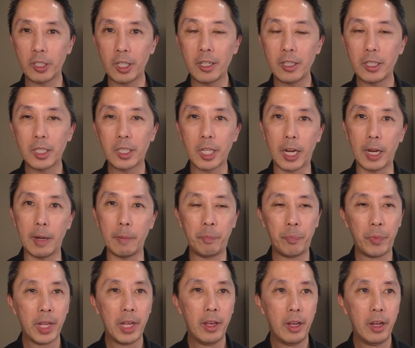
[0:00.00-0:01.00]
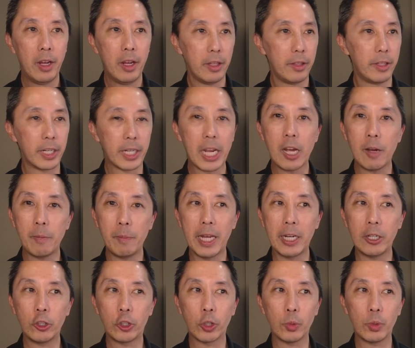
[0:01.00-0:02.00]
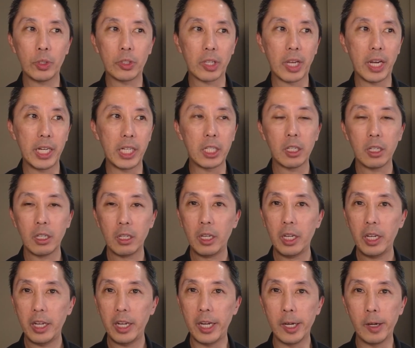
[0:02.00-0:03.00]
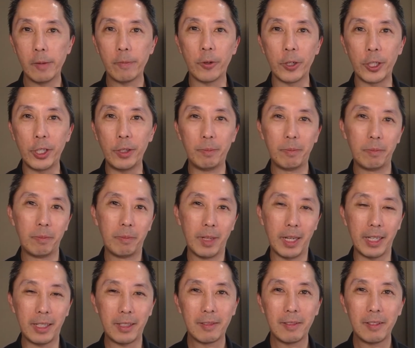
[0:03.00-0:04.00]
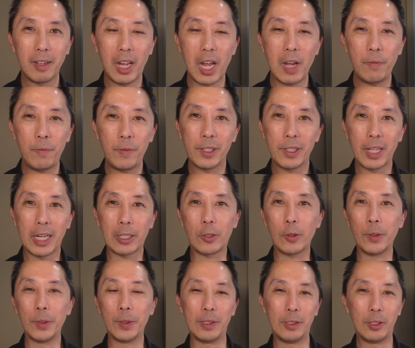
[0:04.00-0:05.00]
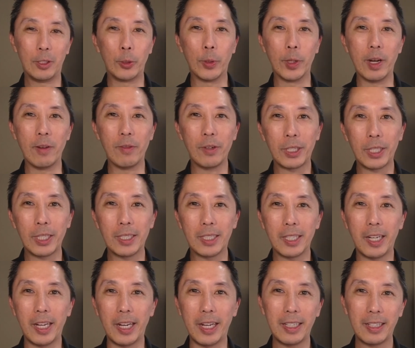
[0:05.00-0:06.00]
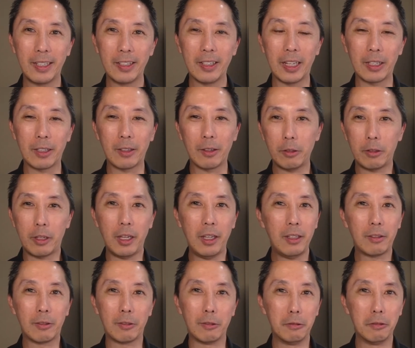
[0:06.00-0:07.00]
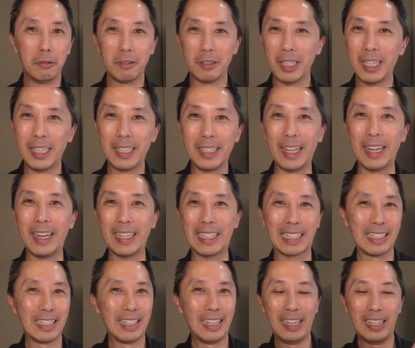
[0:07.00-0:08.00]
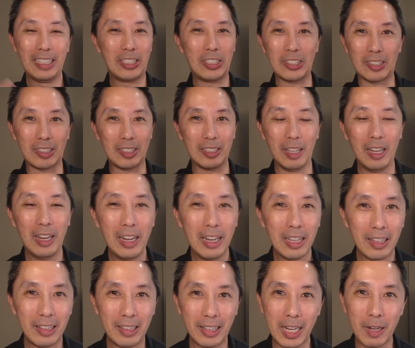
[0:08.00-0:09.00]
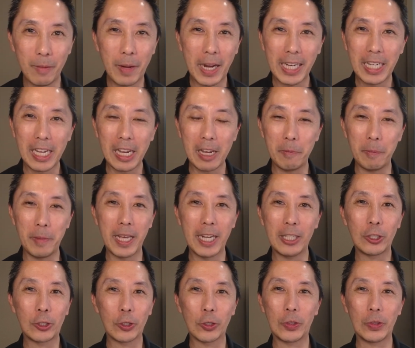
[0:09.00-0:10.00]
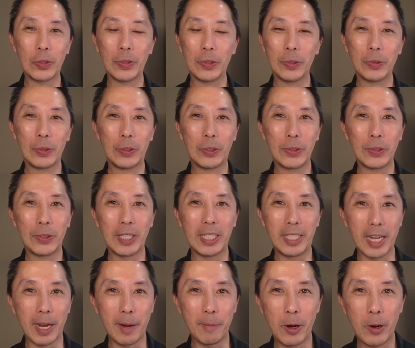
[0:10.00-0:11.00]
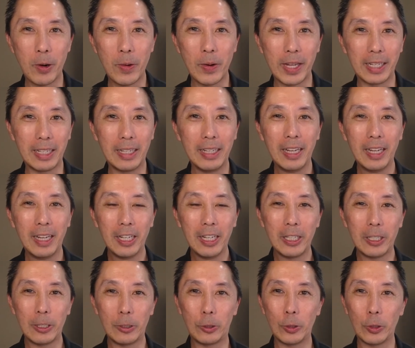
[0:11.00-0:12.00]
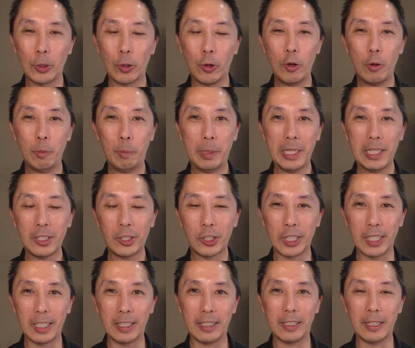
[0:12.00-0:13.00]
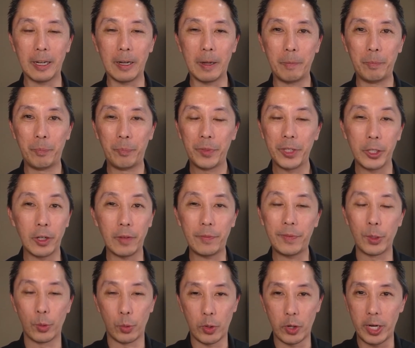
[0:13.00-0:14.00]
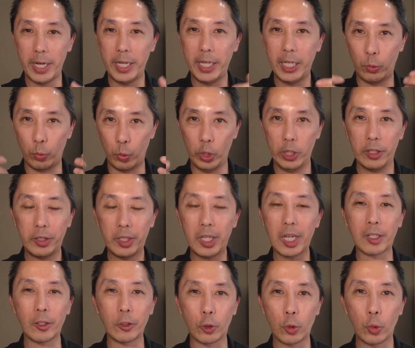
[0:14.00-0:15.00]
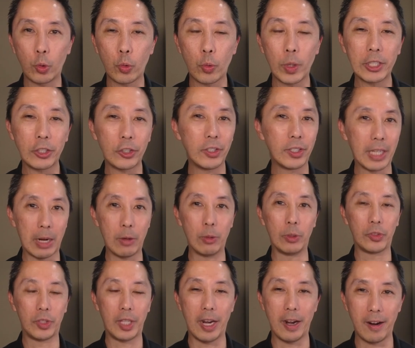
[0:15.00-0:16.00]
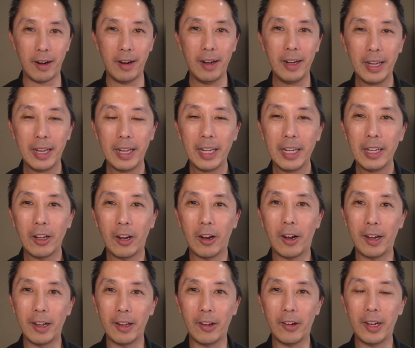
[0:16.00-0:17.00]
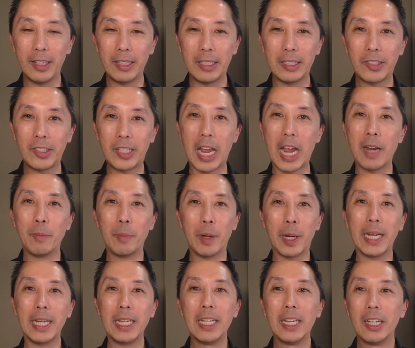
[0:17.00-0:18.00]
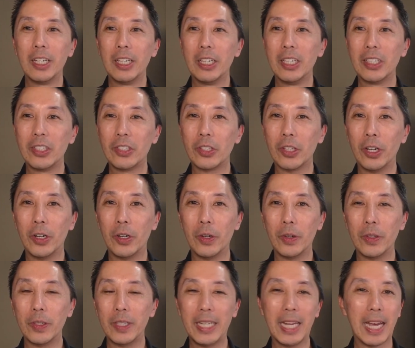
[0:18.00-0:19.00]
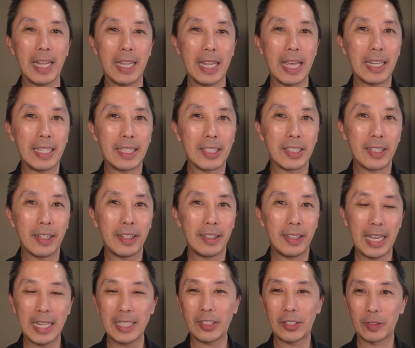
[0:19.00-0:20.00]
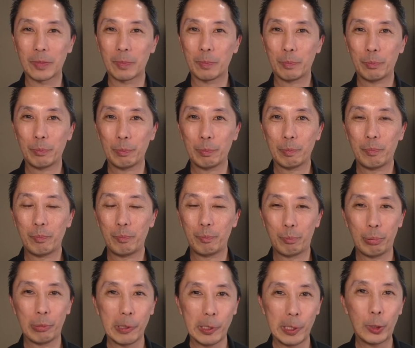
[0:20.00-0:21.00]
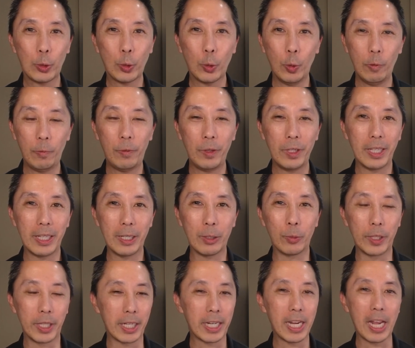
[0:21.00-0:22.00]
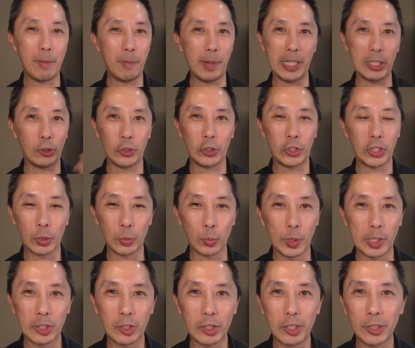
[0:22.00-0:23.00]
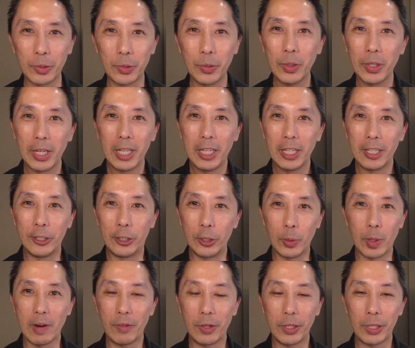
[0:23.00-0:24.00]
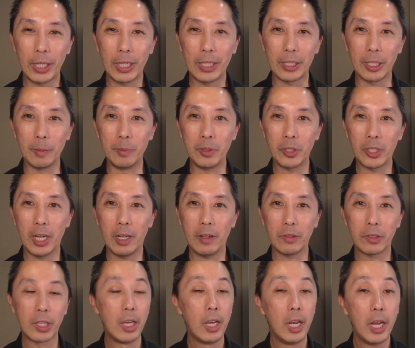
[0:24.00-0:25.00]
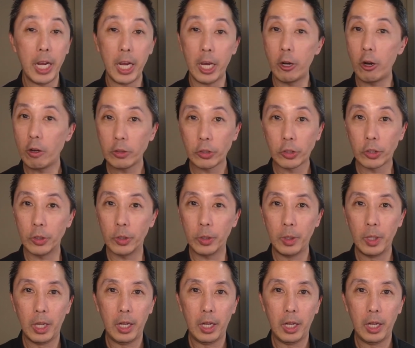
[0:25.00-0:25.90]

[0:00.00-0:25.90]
the time, the account manager was like, "Hey Humphrey, I feel like doing everything today." Like, okay, cool. Like, just let my account manager do the demo and do the whole pitch. And if there were any real technical questions, I was there on the standby. So yeah, that's pretty cool feeling when the account manager just wants to do everything themselves. And also,